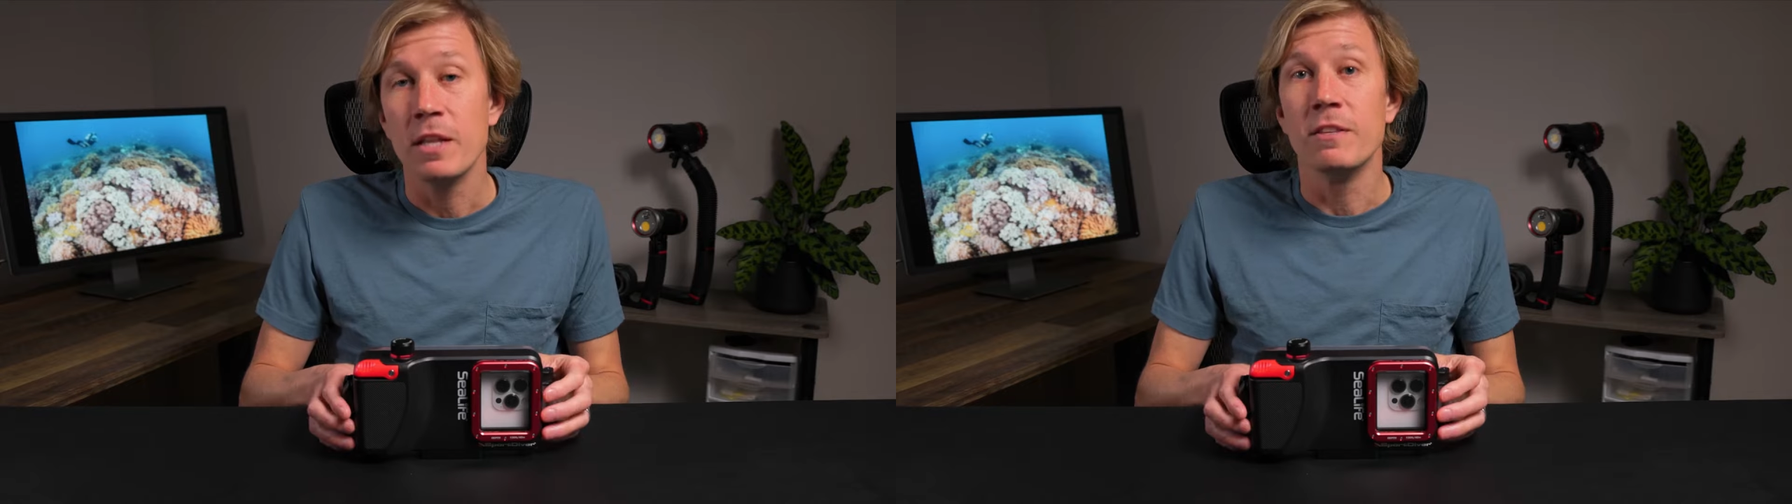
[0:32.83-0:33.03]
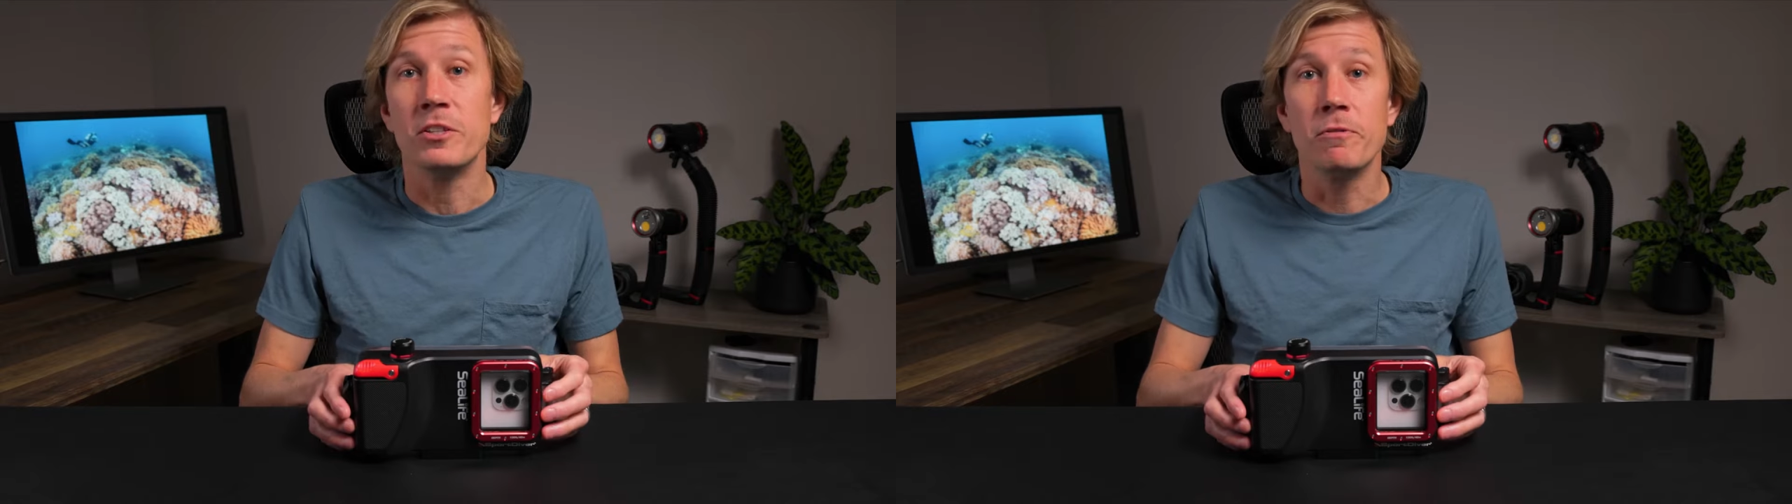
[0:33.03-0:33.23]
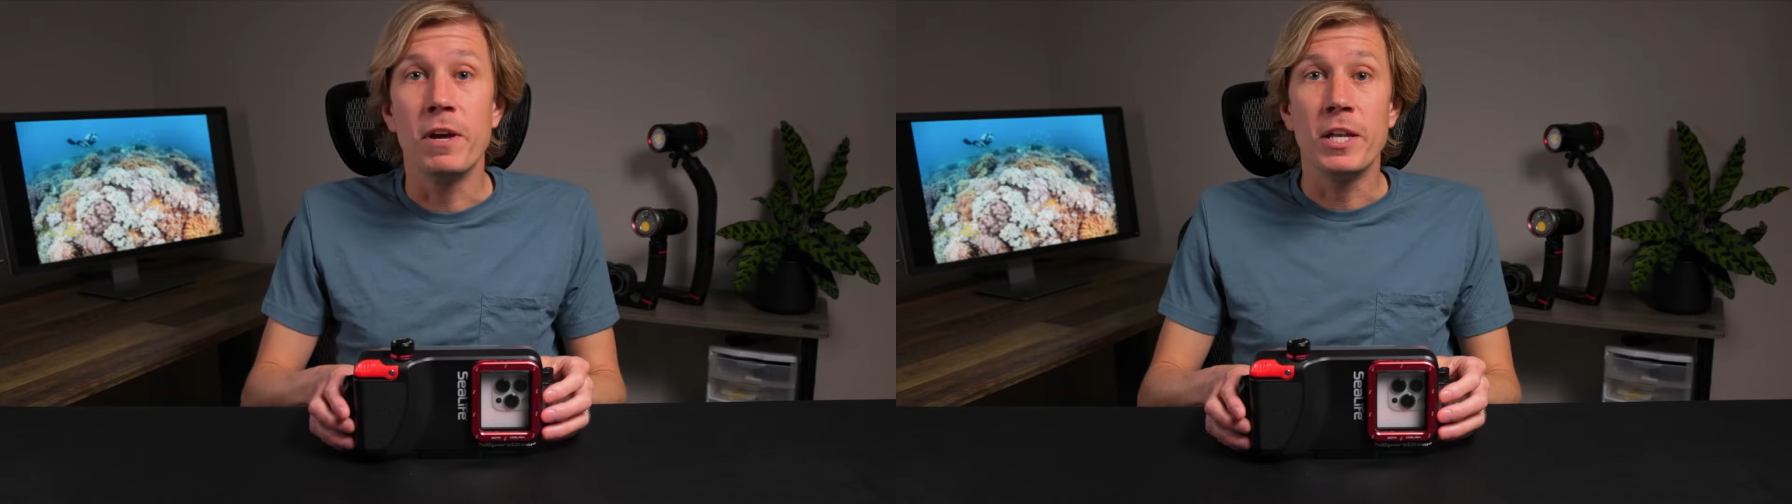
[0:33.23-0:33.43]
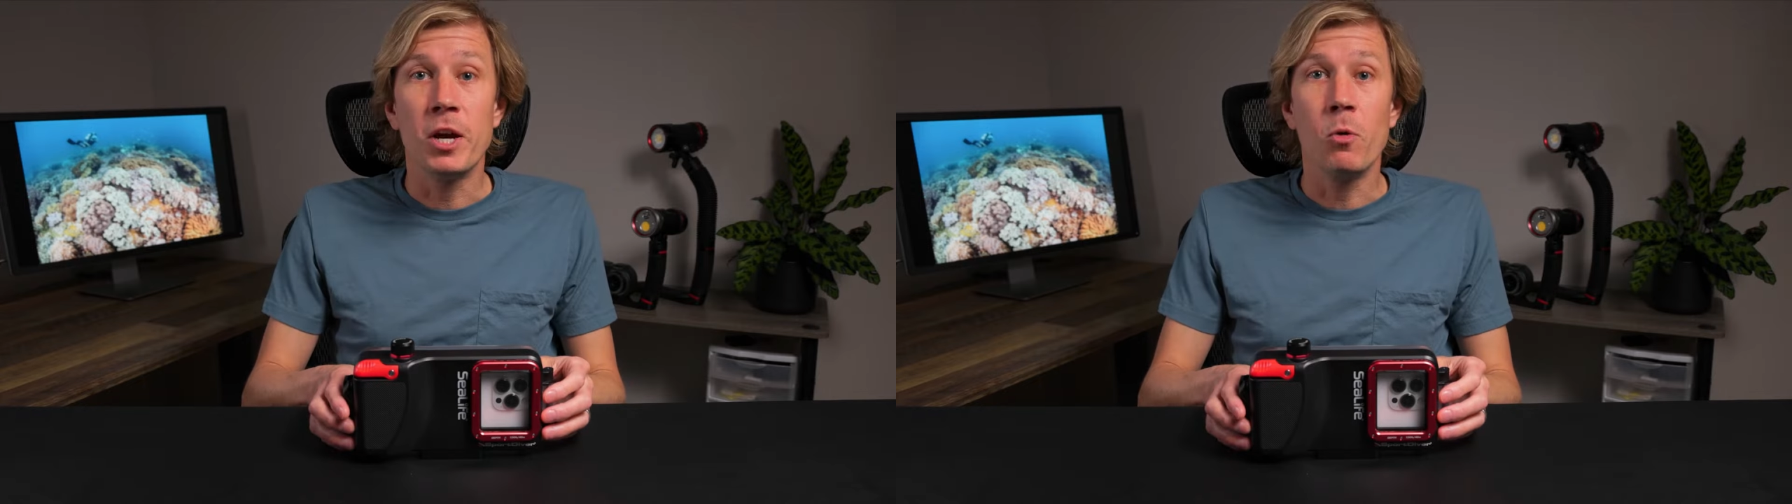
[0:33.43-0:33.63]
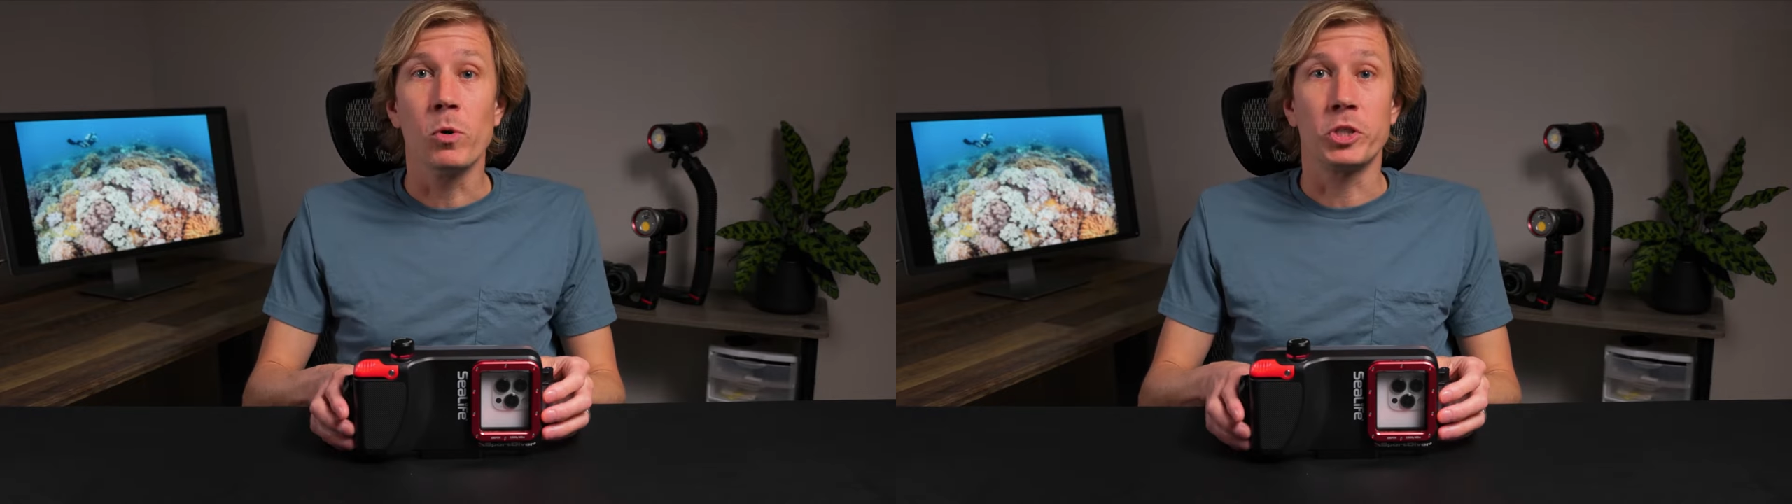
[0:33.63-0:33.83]
This video
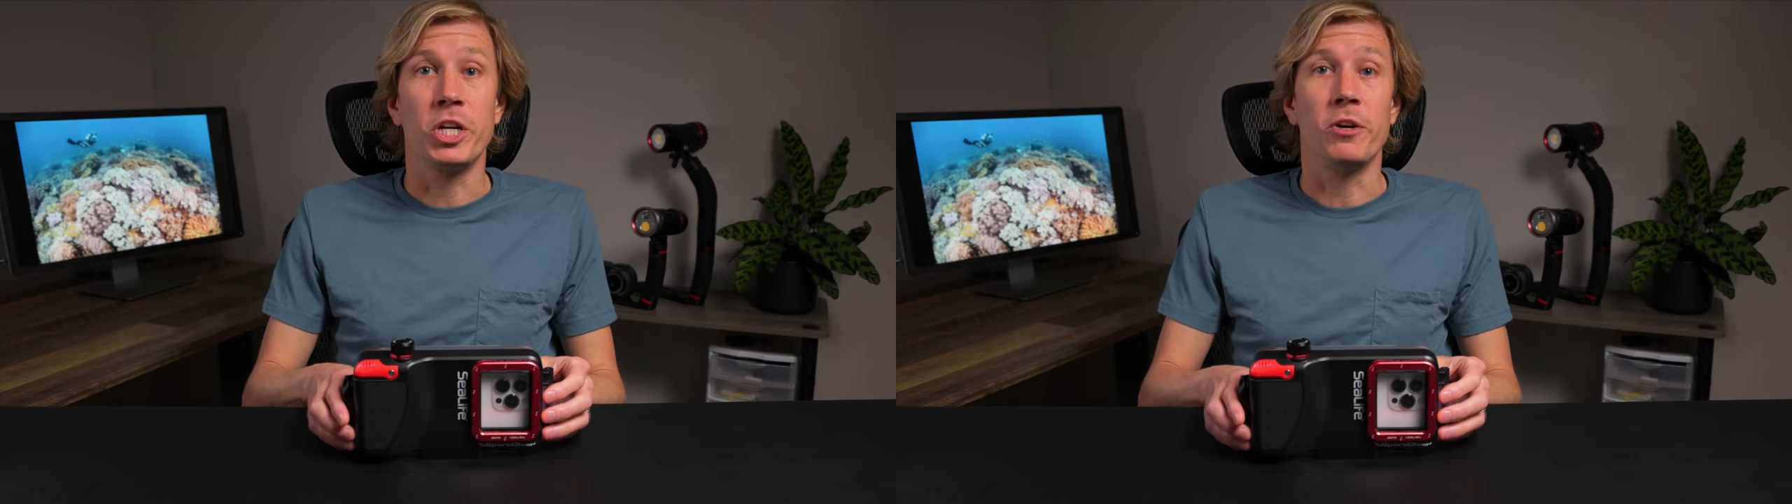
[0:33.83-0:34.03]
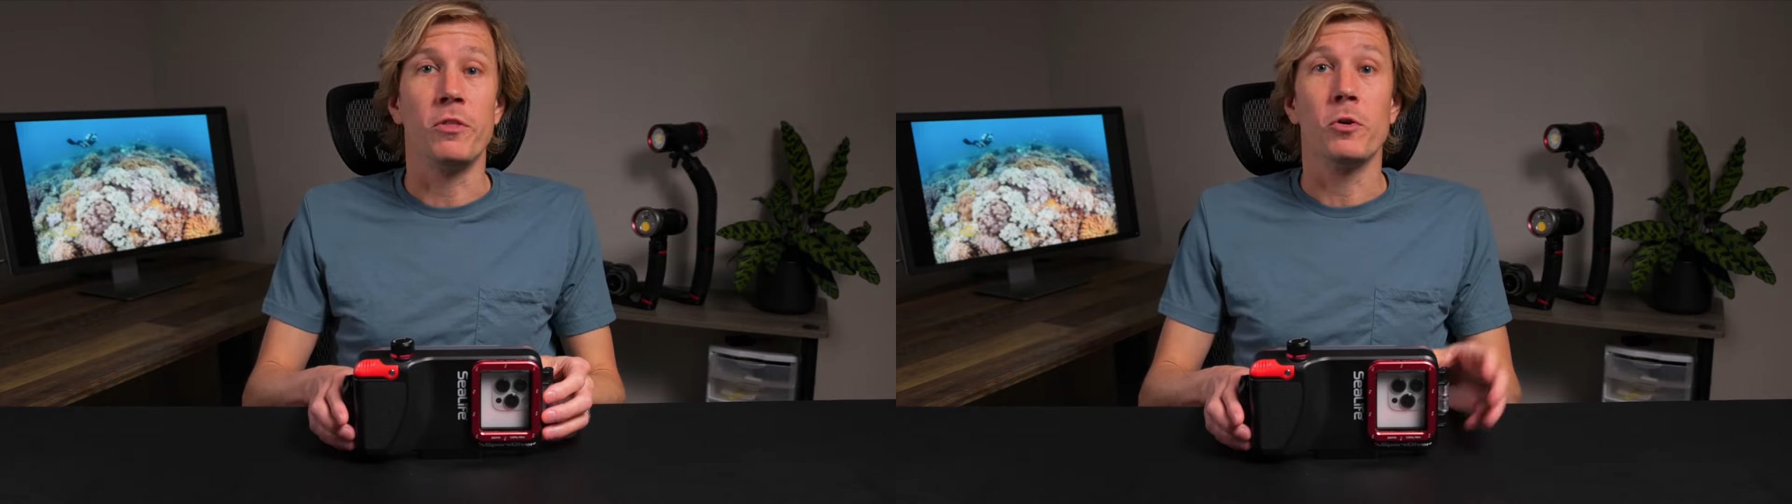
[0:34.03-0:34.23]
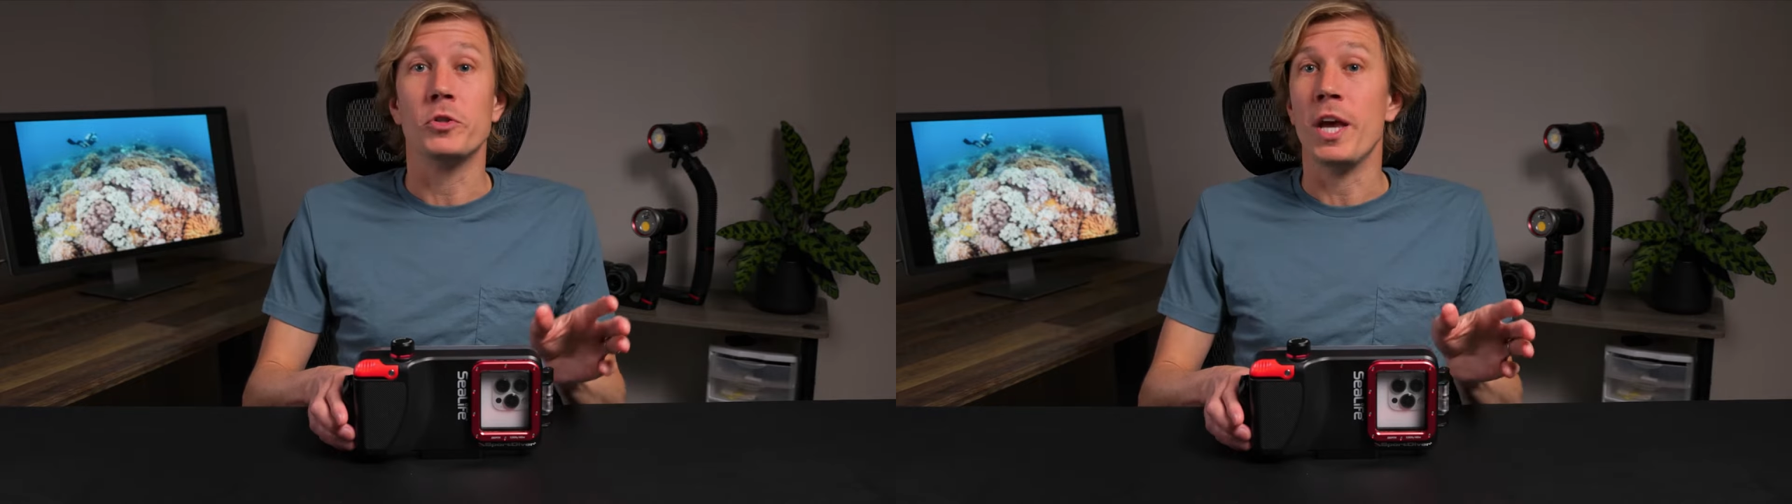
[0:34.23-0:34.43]
will share those